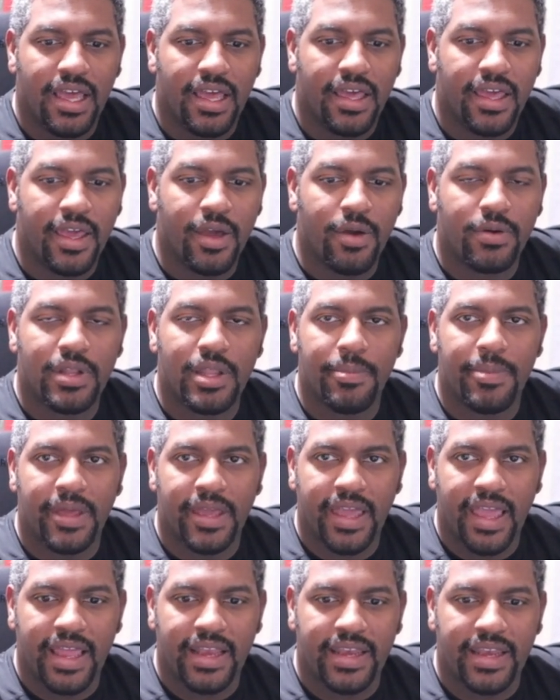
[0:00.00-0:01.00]
Heel clip
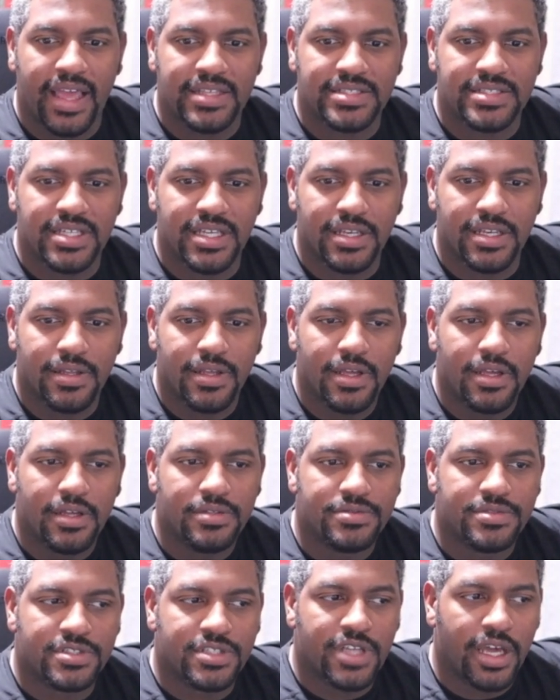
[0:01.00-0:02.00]
incandescent,
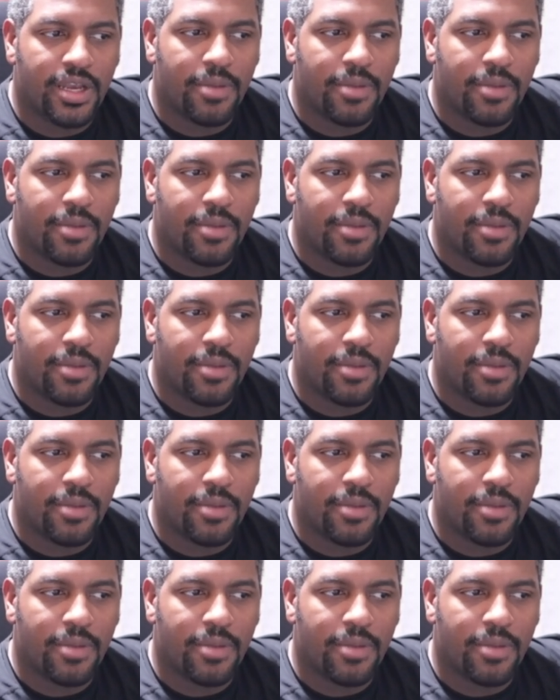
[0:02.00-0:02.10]
it's going